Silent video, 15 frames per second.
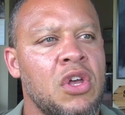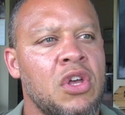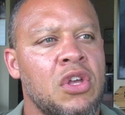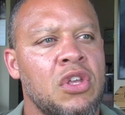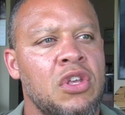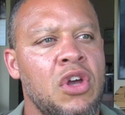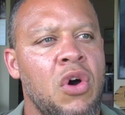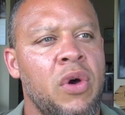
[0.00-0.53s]

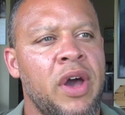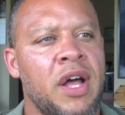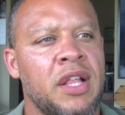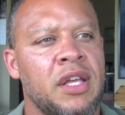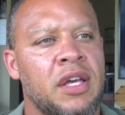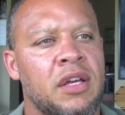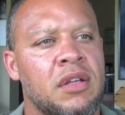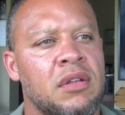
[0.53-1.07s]
Yo,
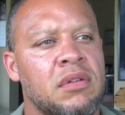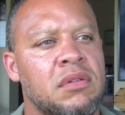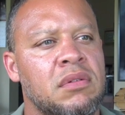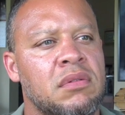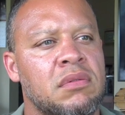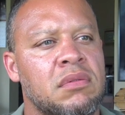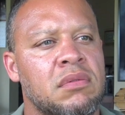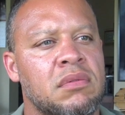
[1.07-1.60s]
Elliott,
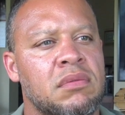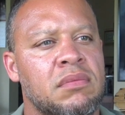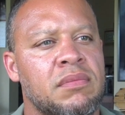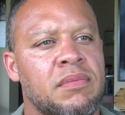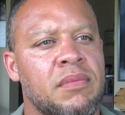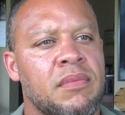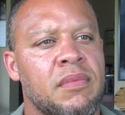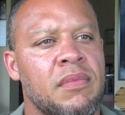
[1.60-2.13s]

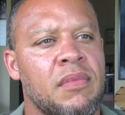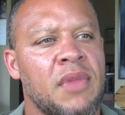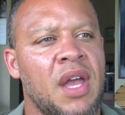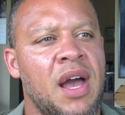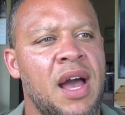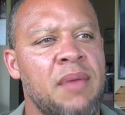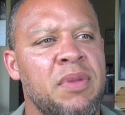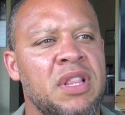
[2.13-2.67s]

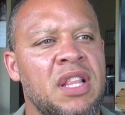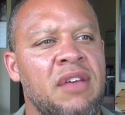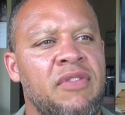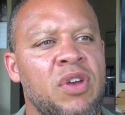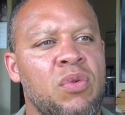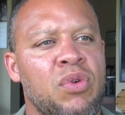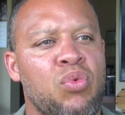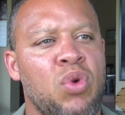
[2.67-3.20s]
I've been
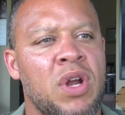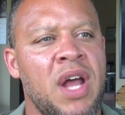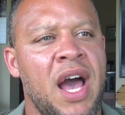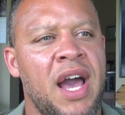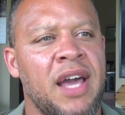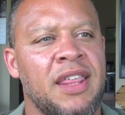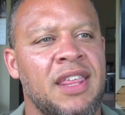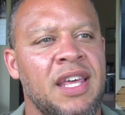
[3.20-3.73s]
living with what
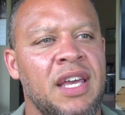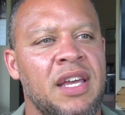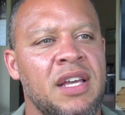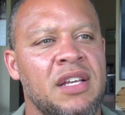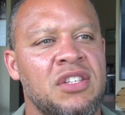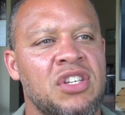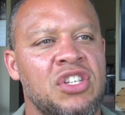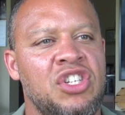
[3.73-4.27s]
I think
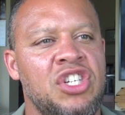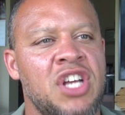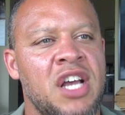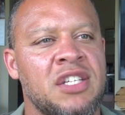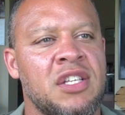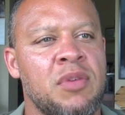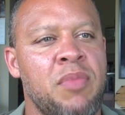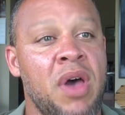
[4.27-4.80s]
is a
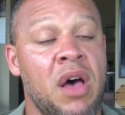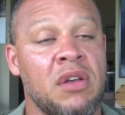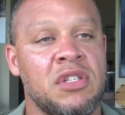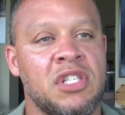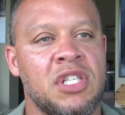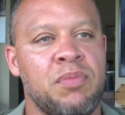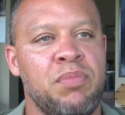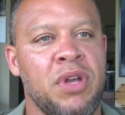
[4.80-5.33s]
Jezebel
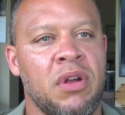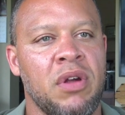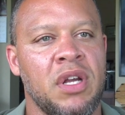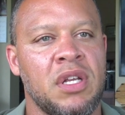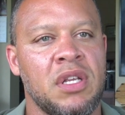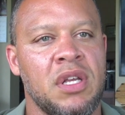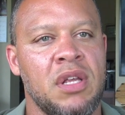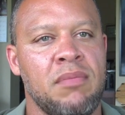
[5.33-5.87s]

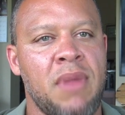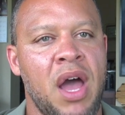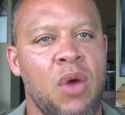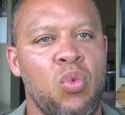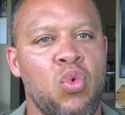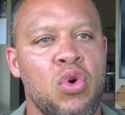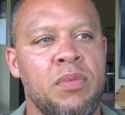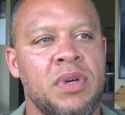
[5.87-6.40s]
spirit in my
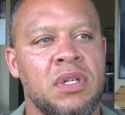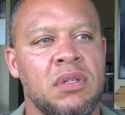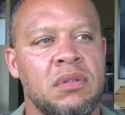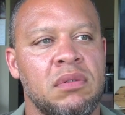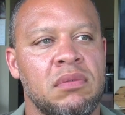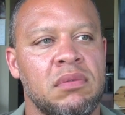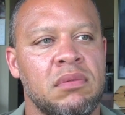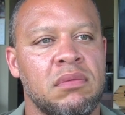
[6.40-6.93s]
woman.
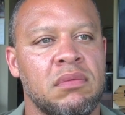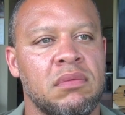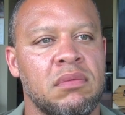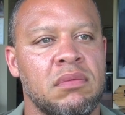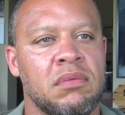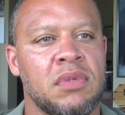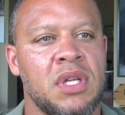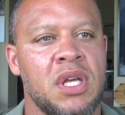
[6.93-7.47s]

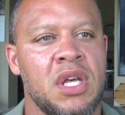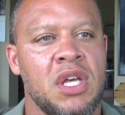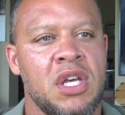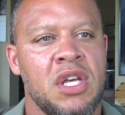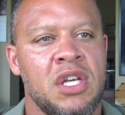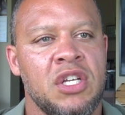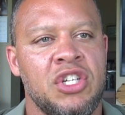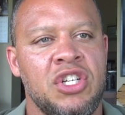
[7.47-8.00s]

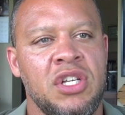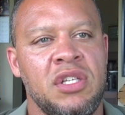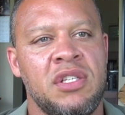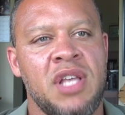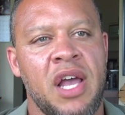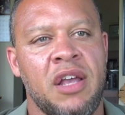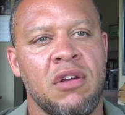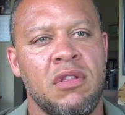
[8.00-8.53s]
She's
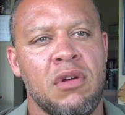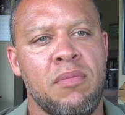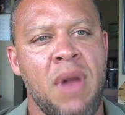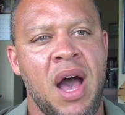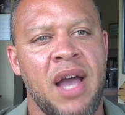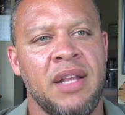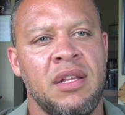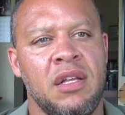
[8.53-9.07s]
secular
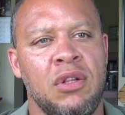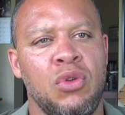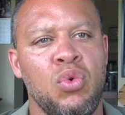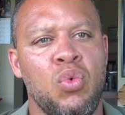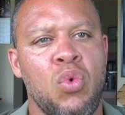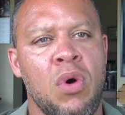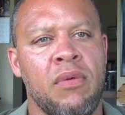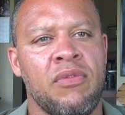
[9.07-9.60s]
minded,
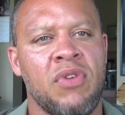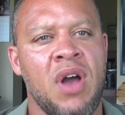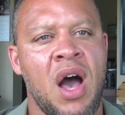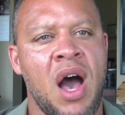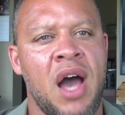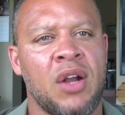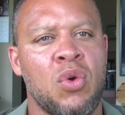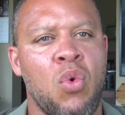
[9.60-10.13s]
lukewarm of
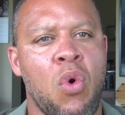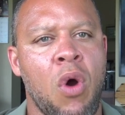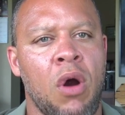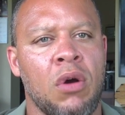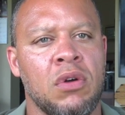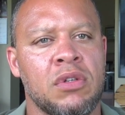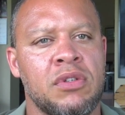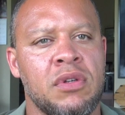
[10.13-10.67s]
God,
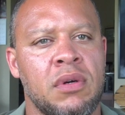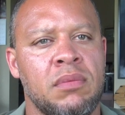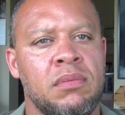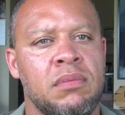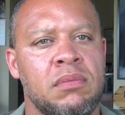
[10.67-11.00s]
quarrelsome.